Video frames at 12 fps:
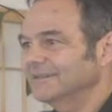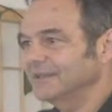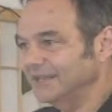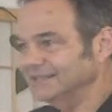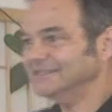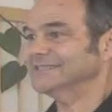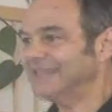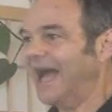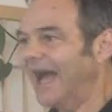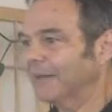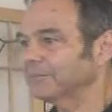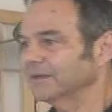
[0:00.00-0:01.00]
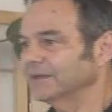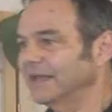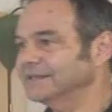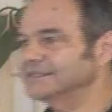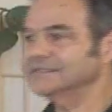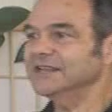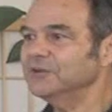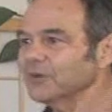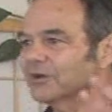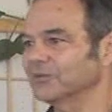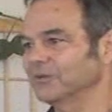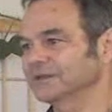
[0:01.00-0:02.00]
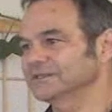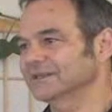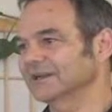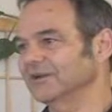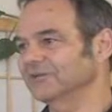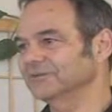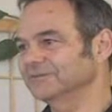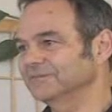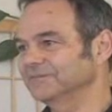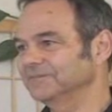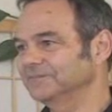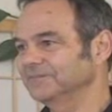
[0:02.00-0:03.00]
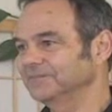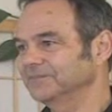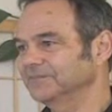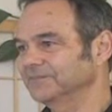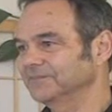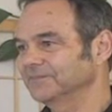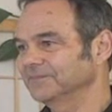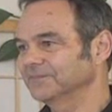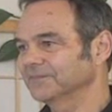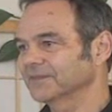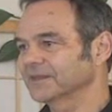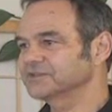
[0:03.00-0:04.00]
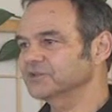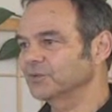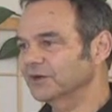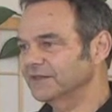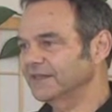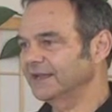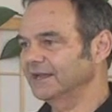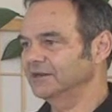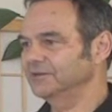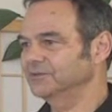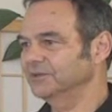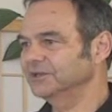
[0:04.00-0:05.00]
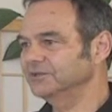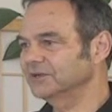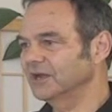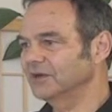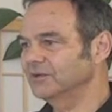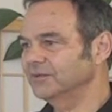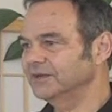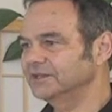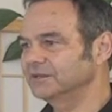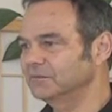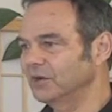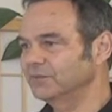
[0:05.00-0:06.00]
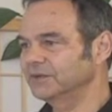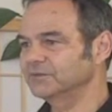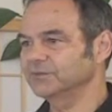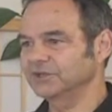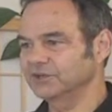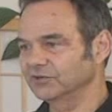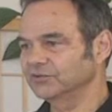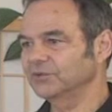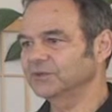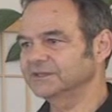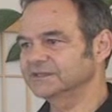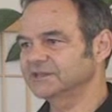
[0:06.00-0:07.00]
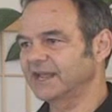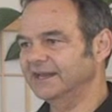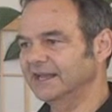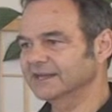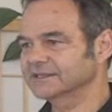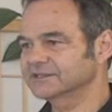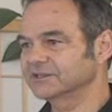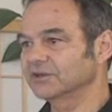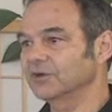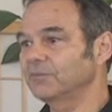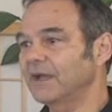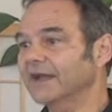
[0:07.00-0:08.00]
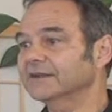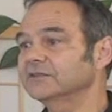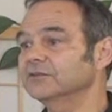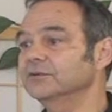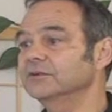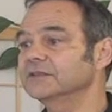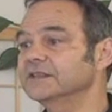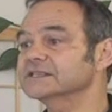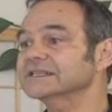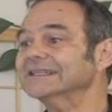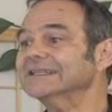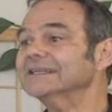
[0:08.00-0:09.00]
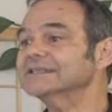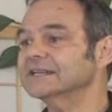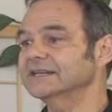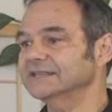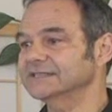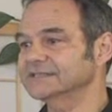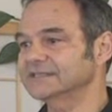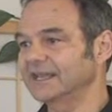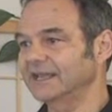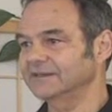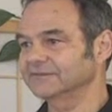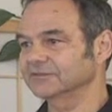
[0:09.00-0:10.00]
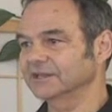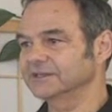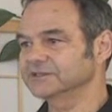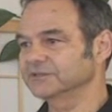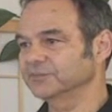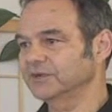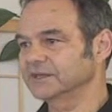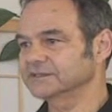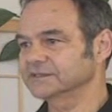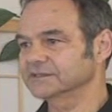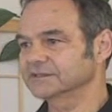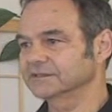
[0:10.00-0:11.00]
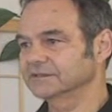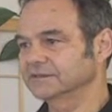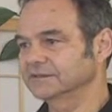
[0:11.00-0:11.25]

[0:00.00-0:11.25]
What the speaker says: they can stop and see where it wants to go. So where do they go? Where do you go in the moment where you don't know what to say next? You go back to this listening state of relational presence,